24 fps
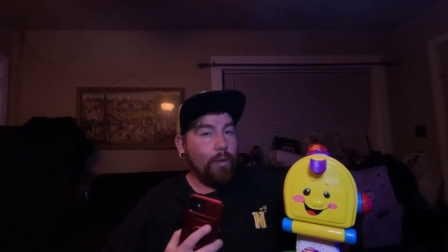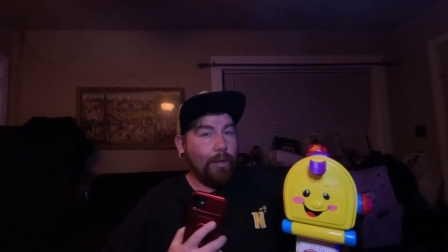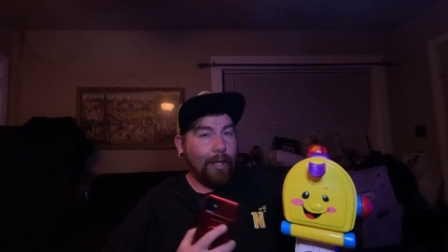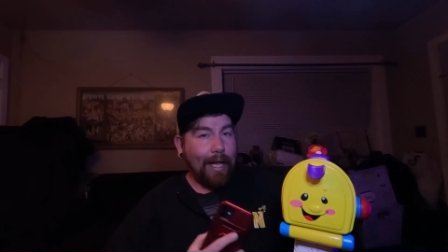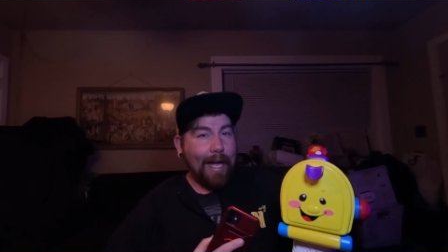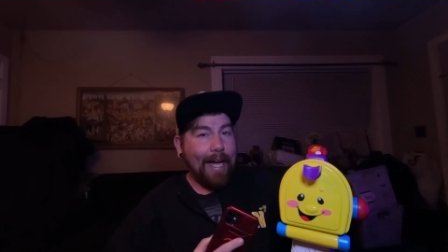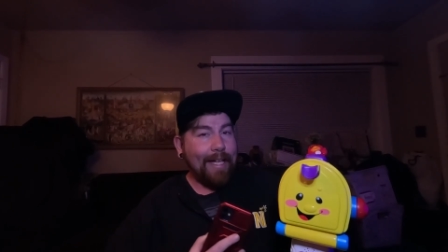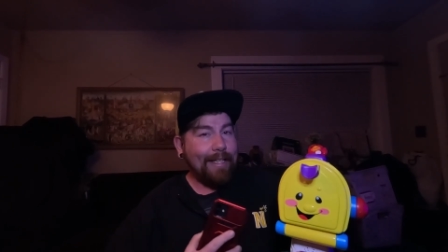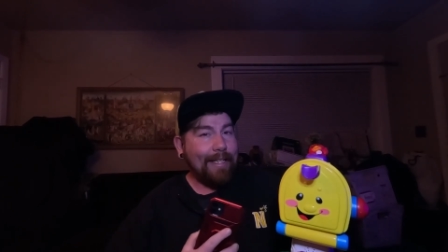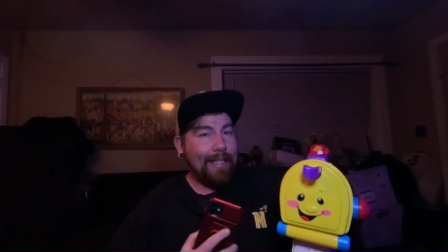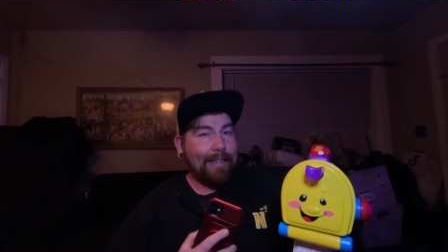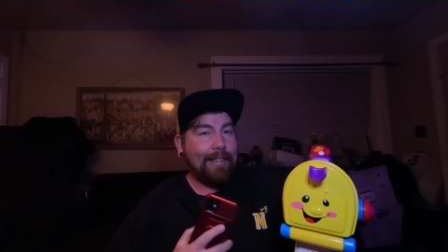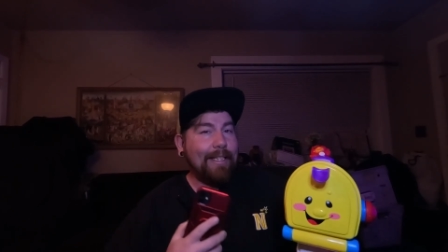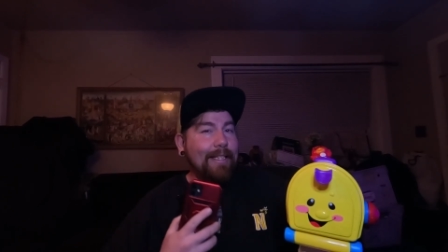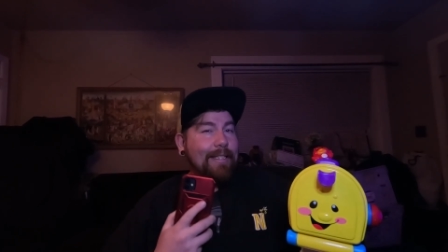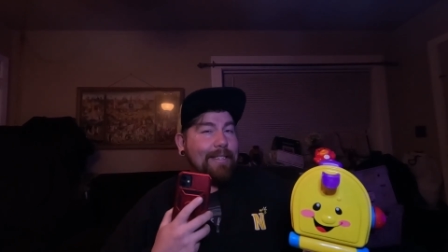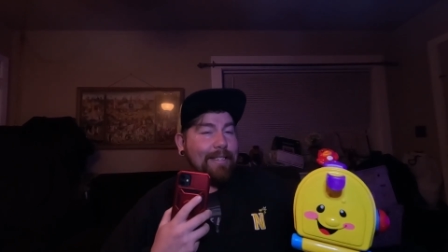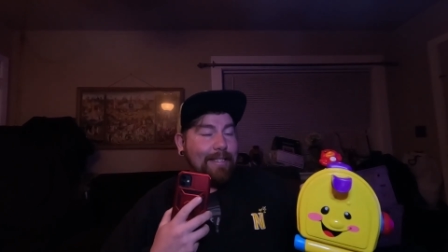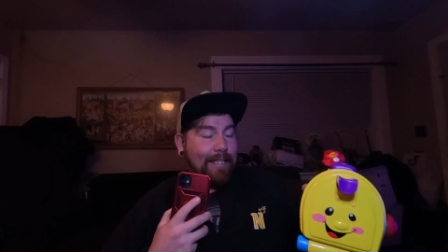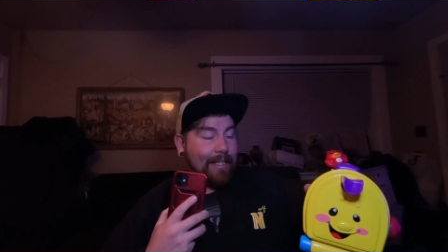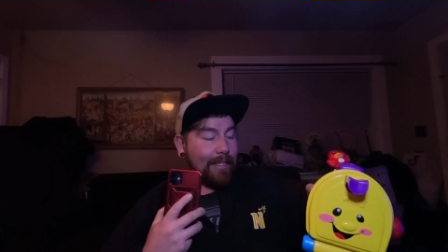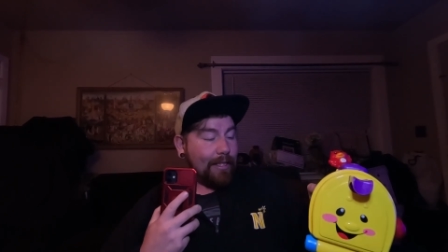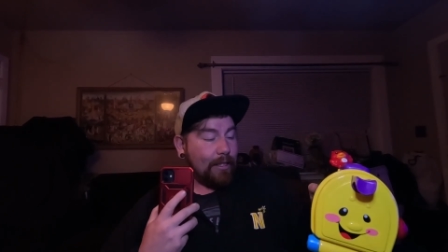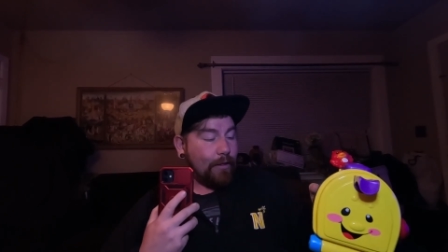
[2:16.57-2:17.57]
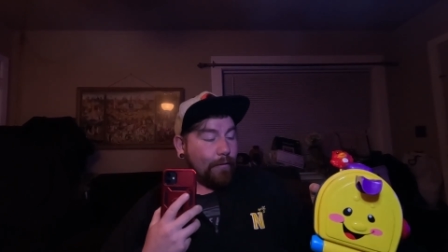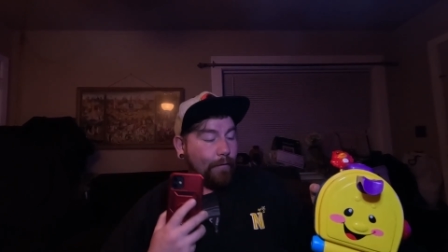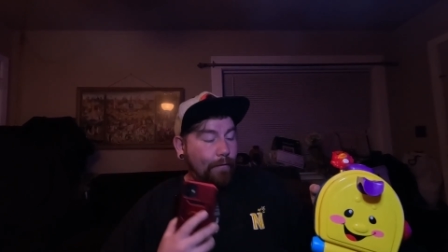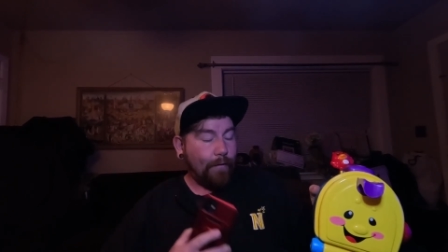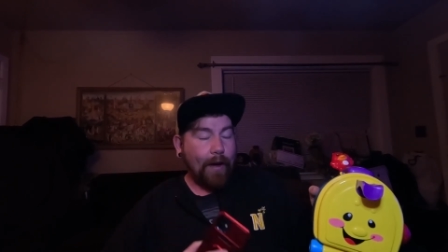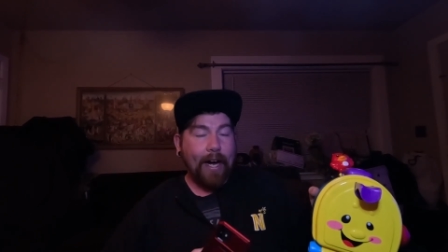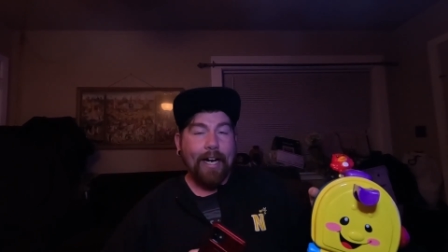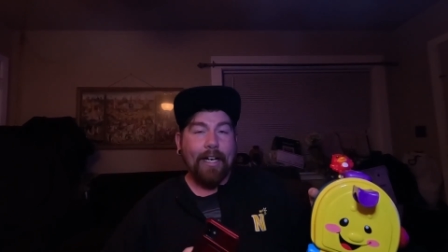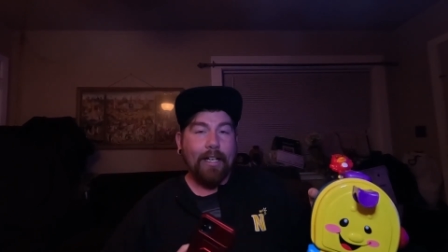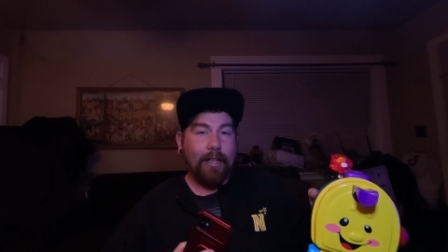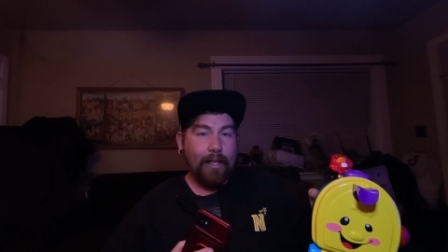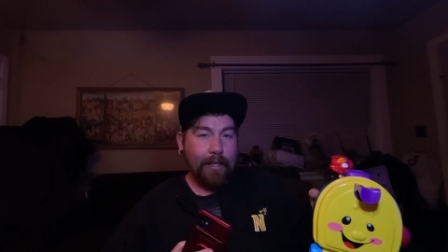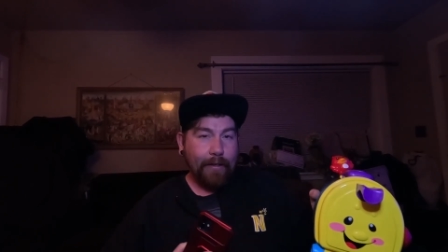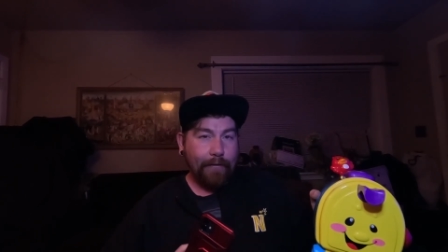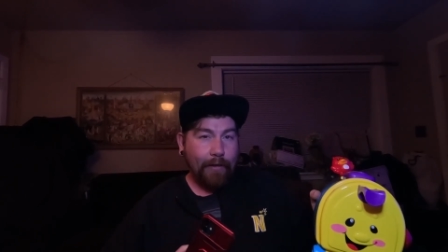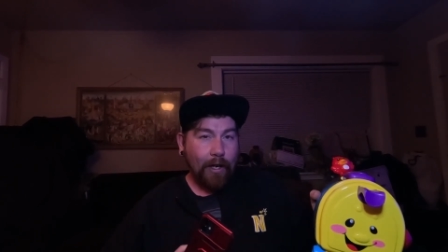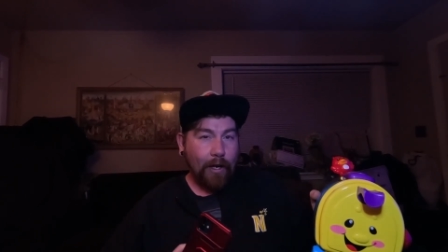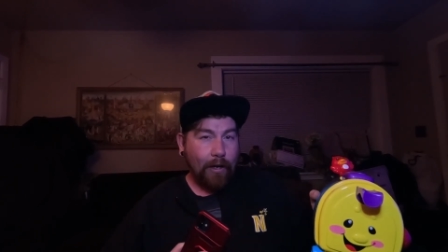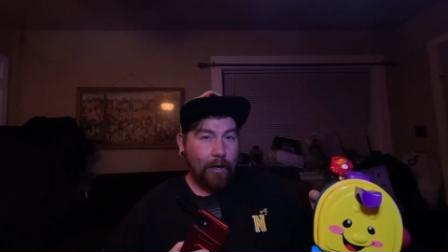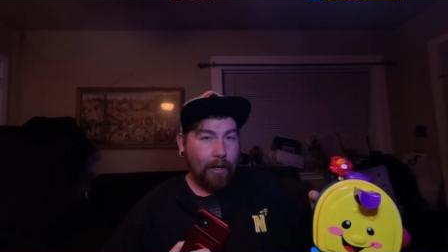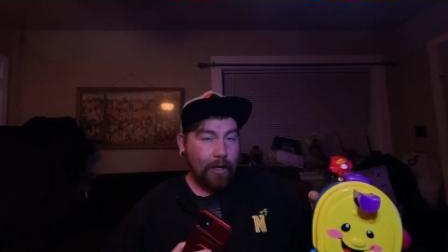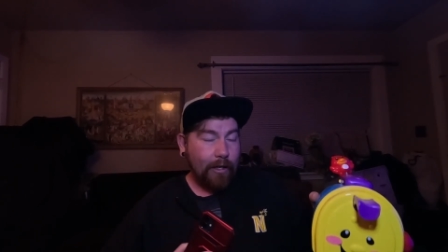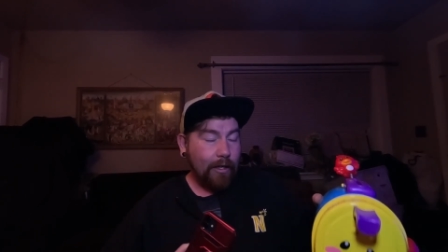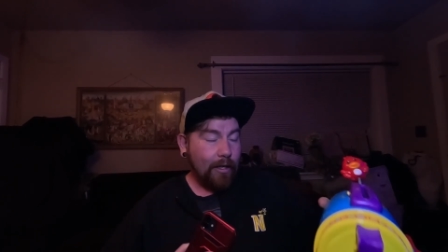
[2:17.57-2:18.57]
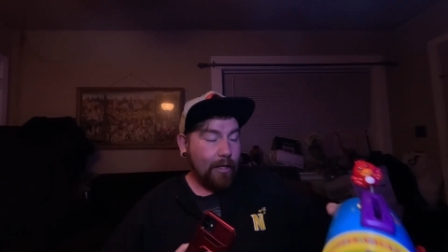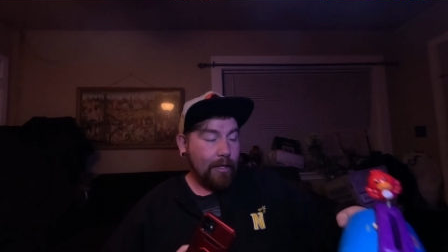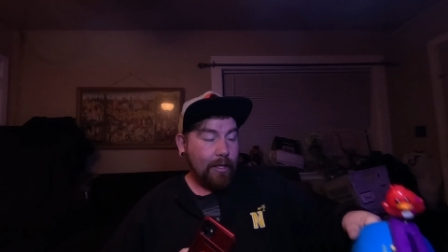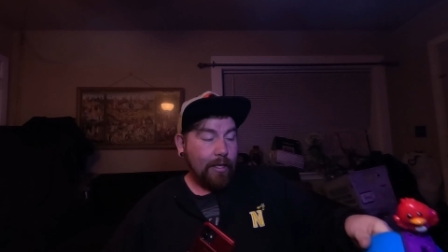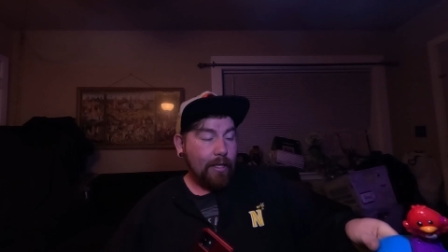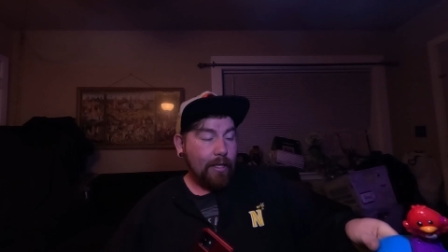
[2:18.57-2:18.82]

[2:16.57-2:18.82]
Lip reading: glad that this thing is finally gone.